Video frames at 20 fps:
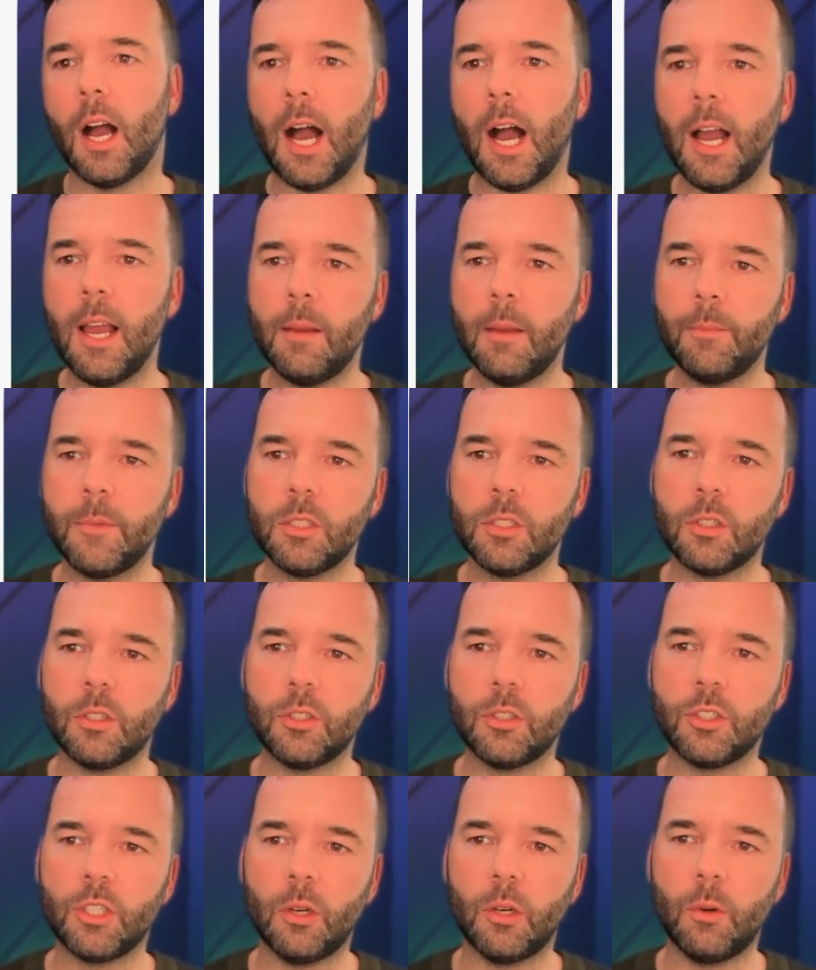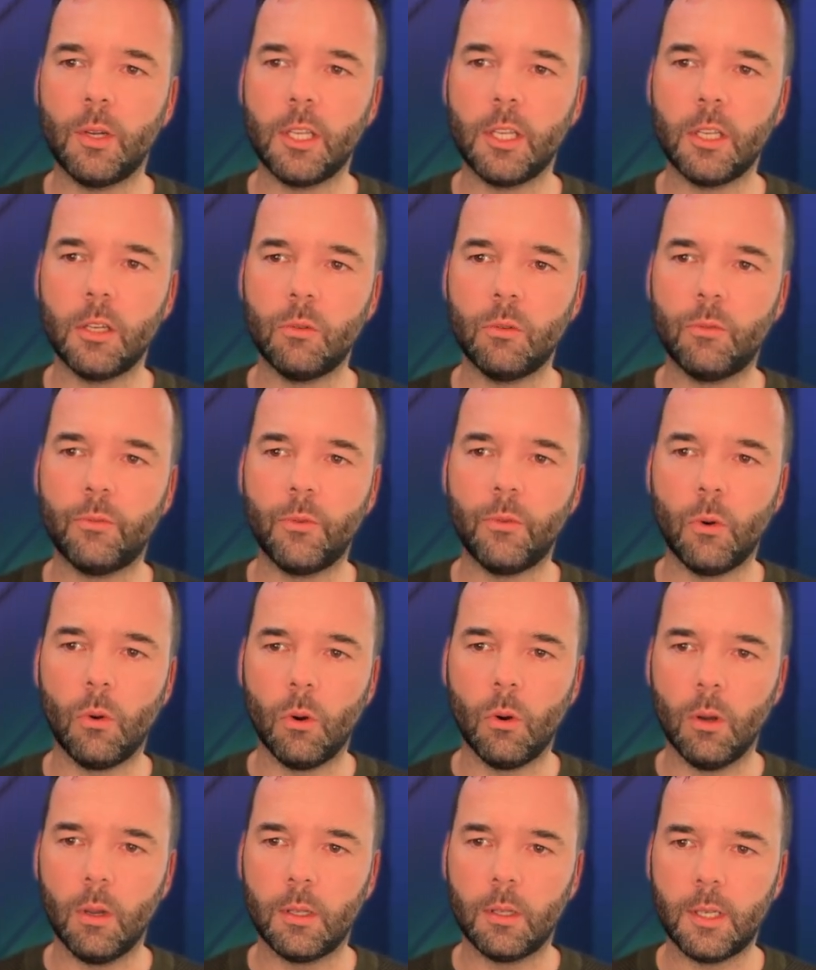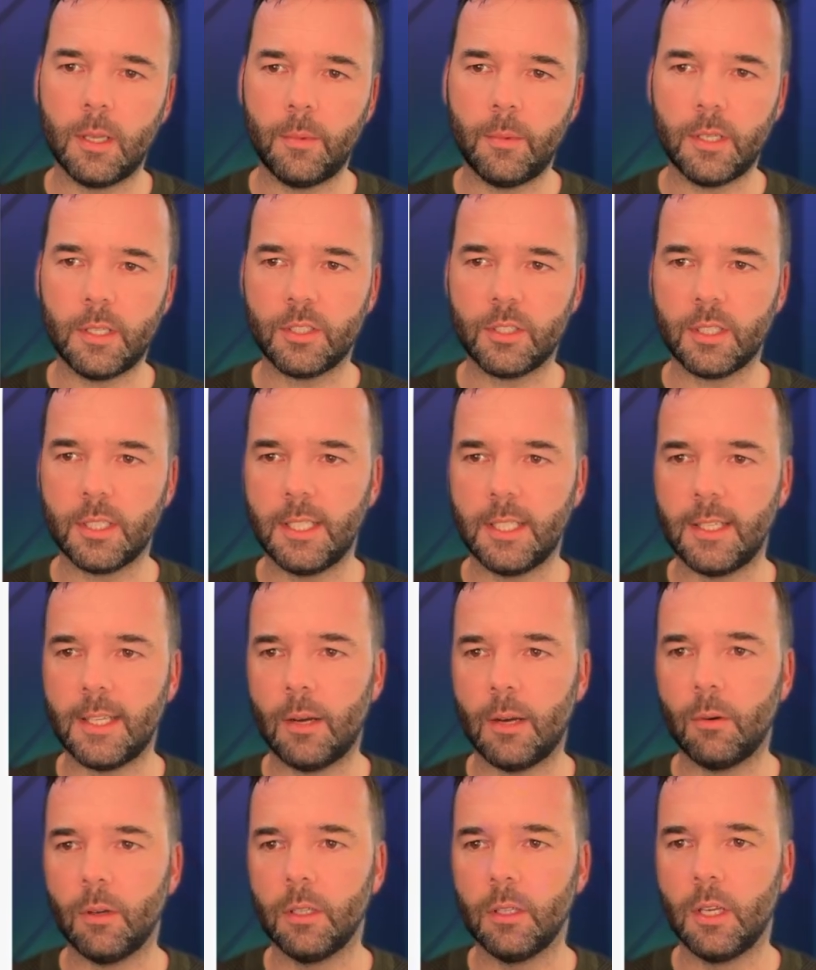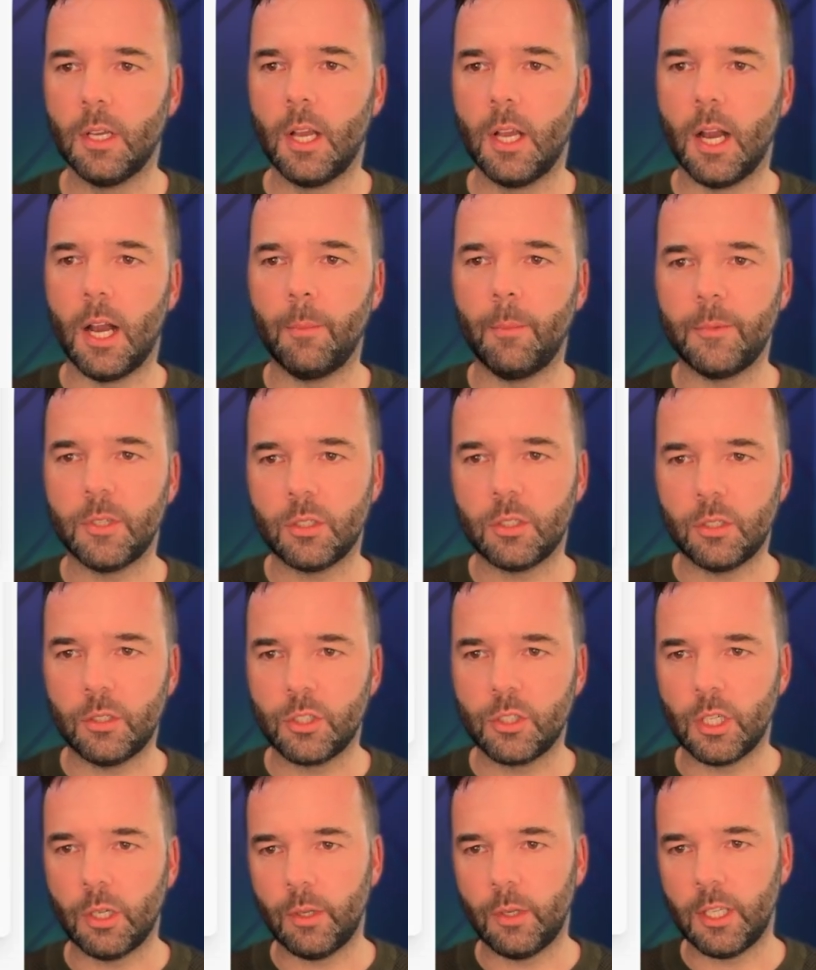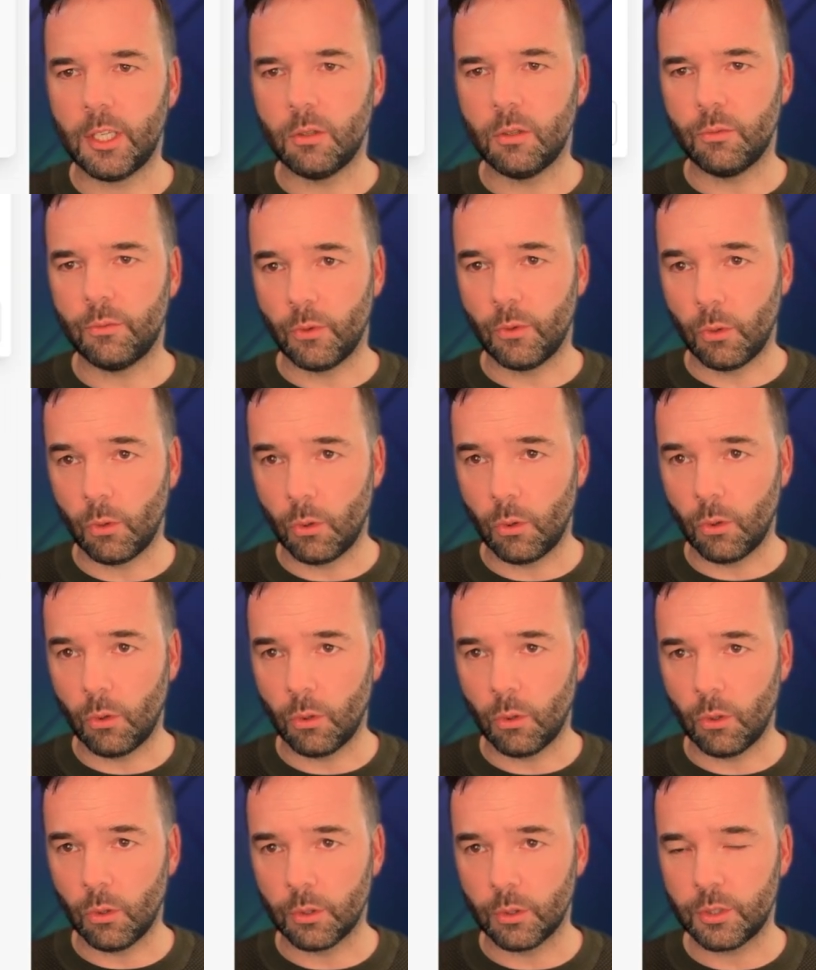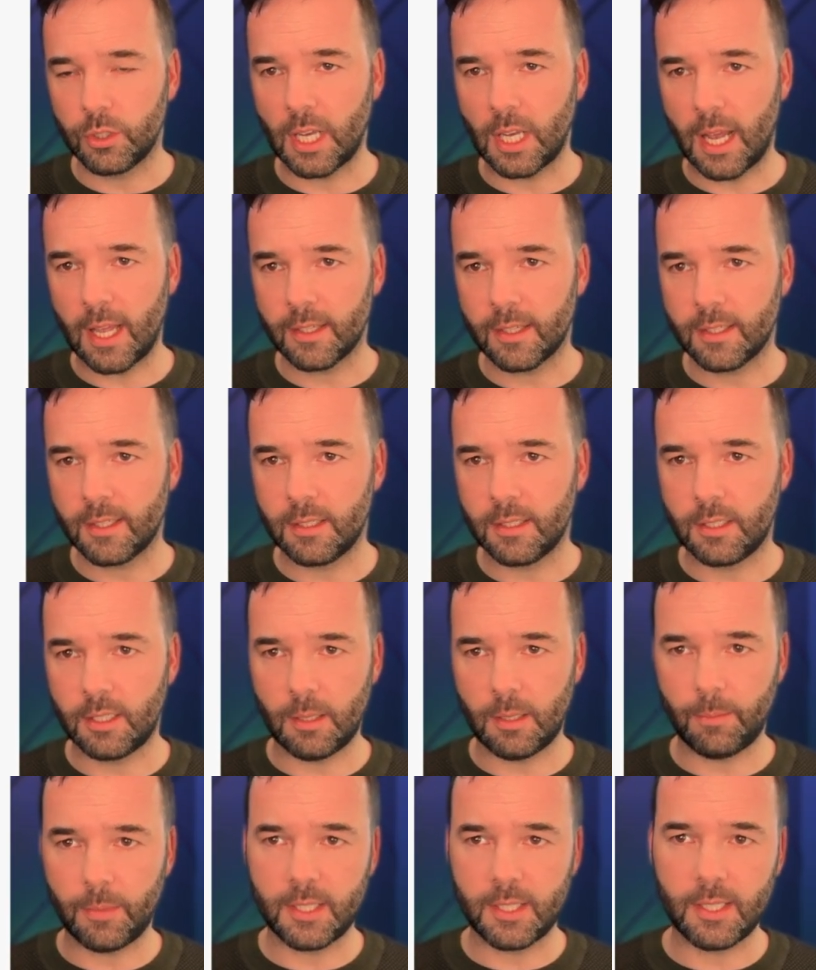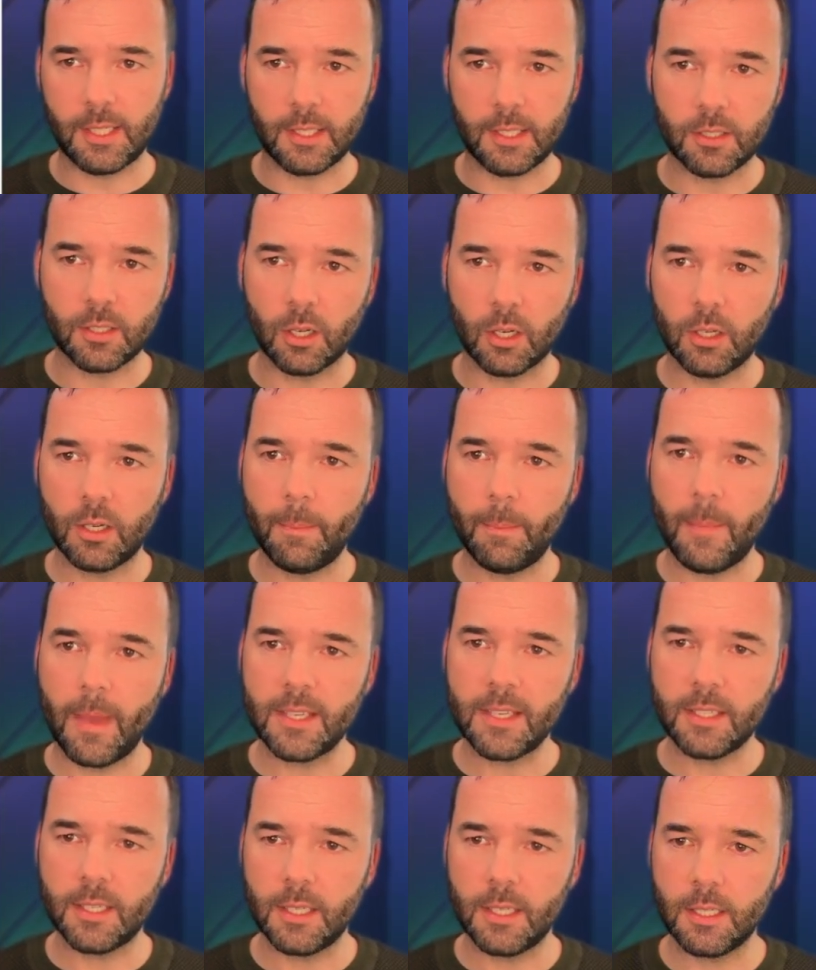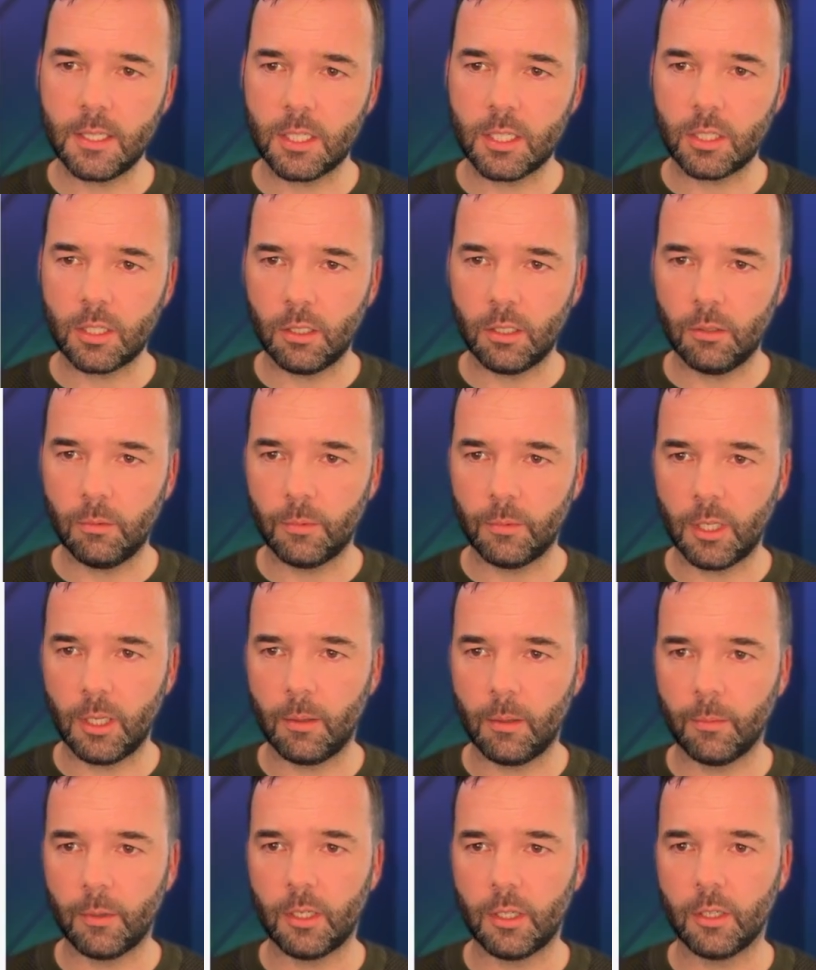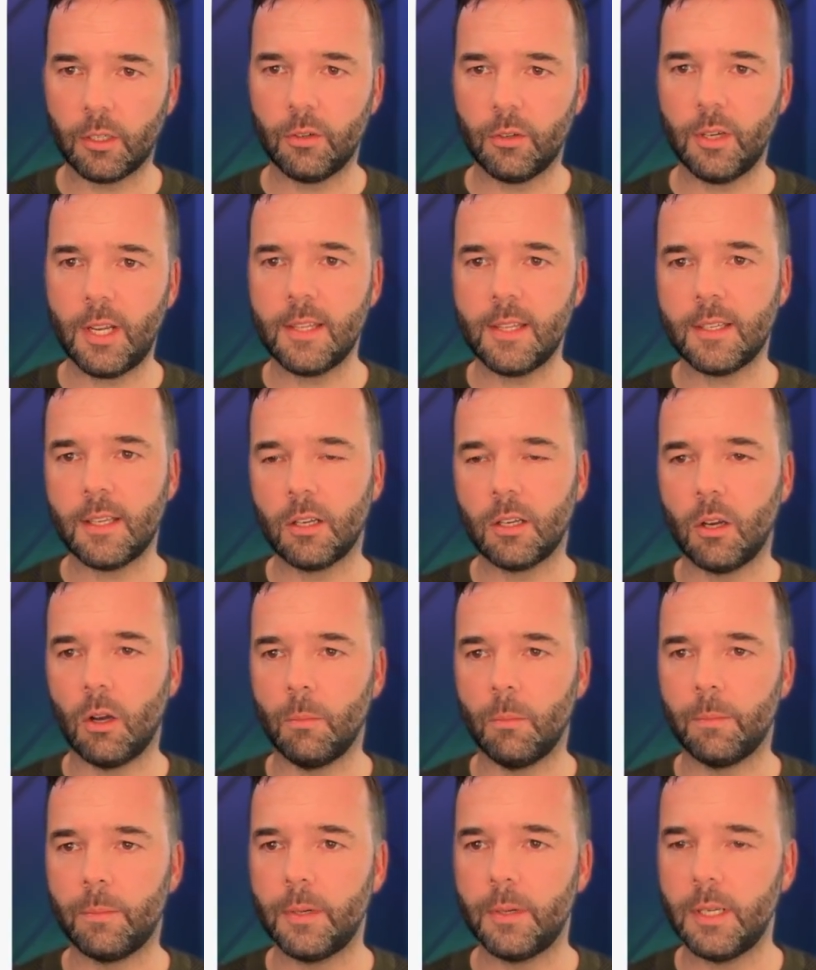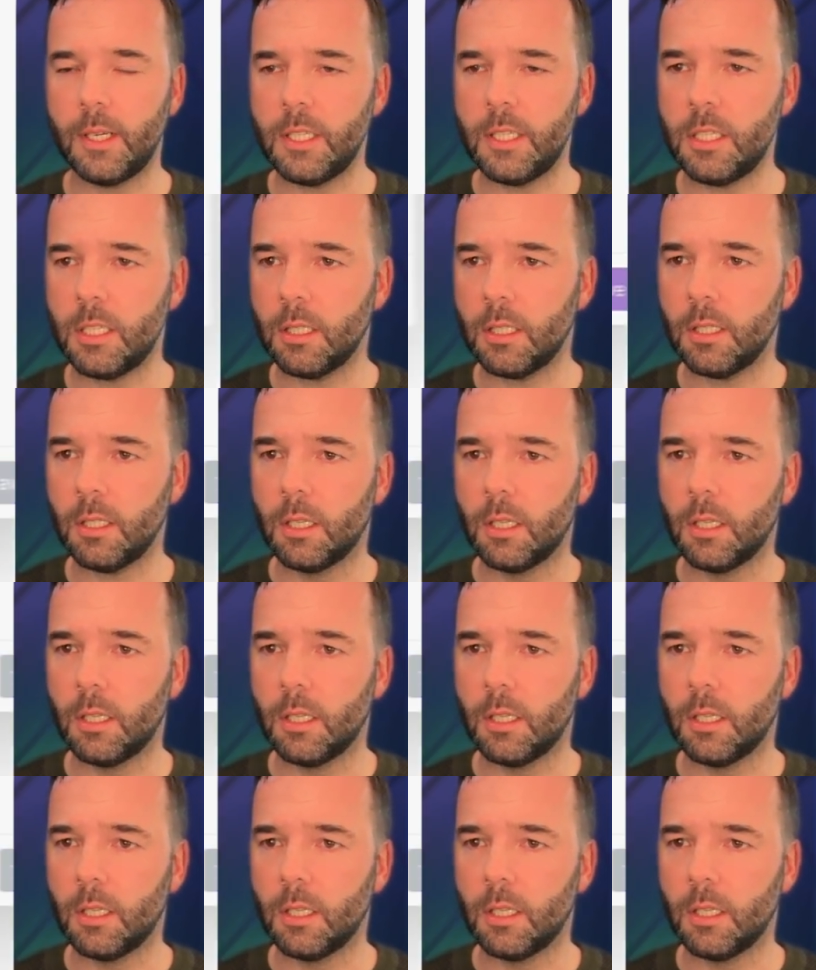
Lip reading: I am just going to show it you for, let me just delete that one. I'm just going to show it you for ChatGPT. So I'm going to message, I'm going to create a completion.